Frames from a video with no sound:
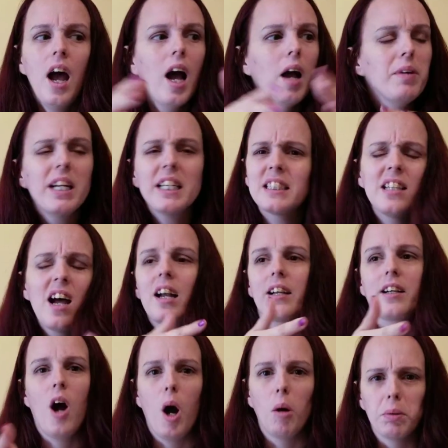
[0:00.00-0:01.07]
I mean, it's not
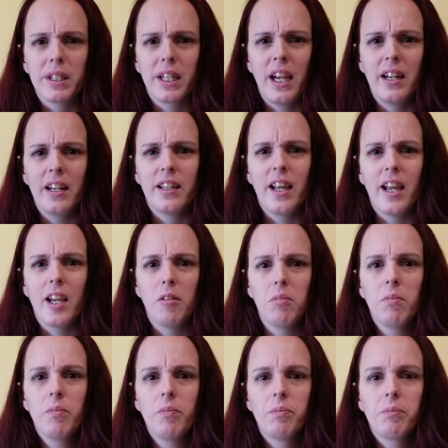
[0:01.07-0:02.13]
a complicated
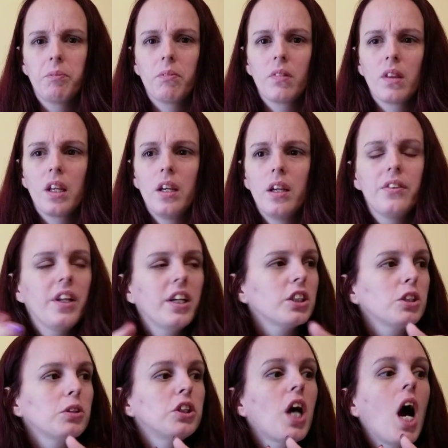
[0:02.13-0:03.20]
game. There's
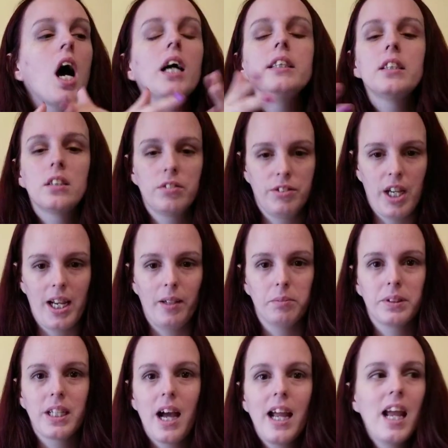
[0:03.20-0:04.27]
tons of
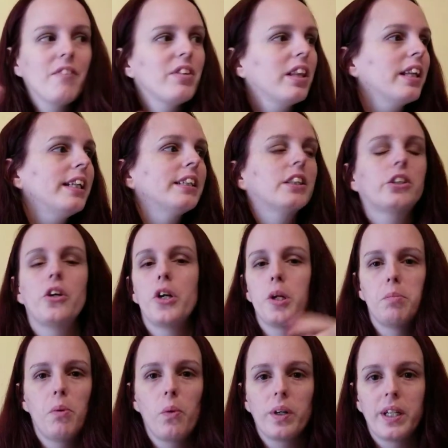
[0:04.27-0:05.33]
games. I have at least
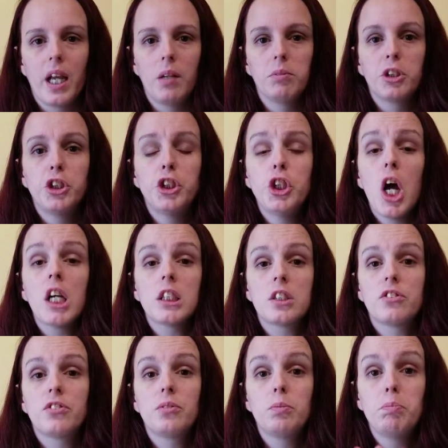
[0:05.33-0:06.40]
30 board games
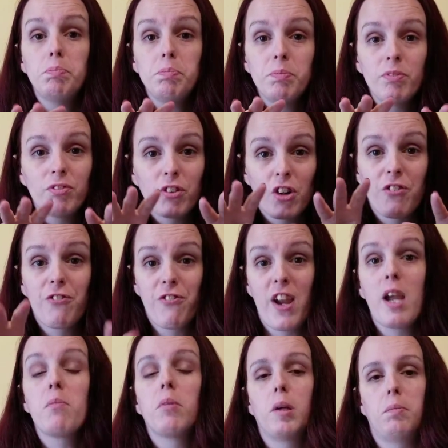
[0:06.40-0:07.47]
just for
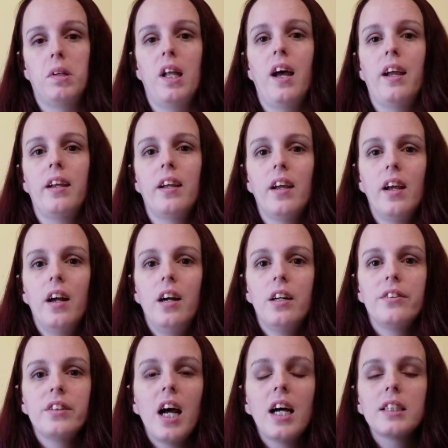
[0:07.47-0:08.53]
family play.
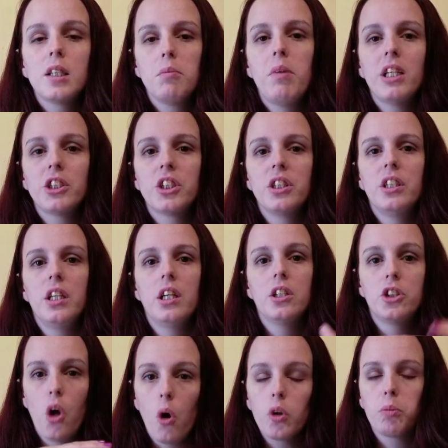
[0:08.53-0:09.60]
Not to mention the
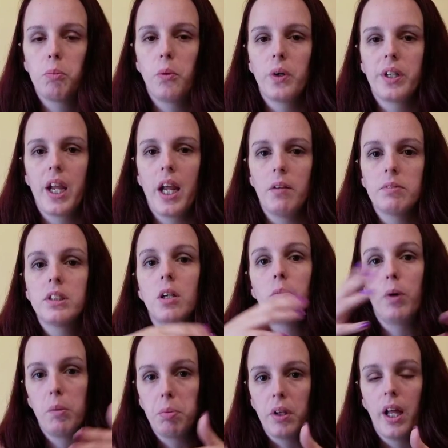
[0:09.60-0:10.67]
adult board games that
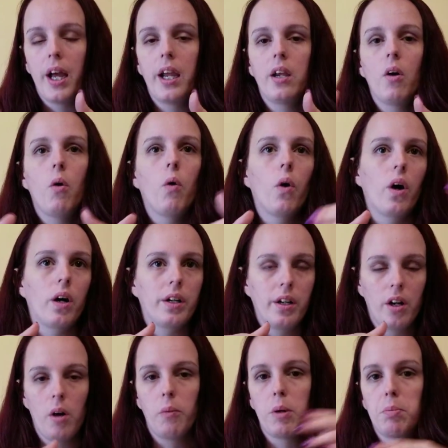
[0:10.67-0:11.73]
we play, or,
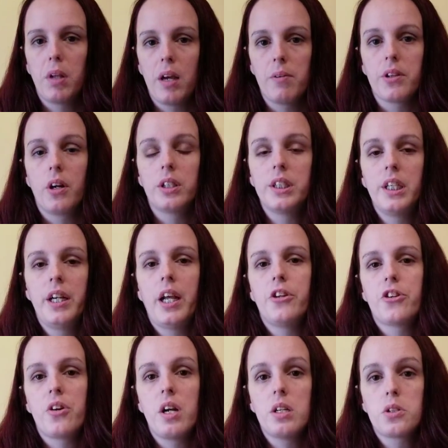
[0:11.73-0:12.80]
we play with our
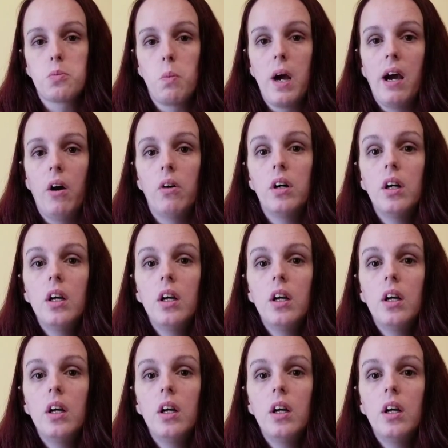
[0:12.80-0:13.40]
teenager as well.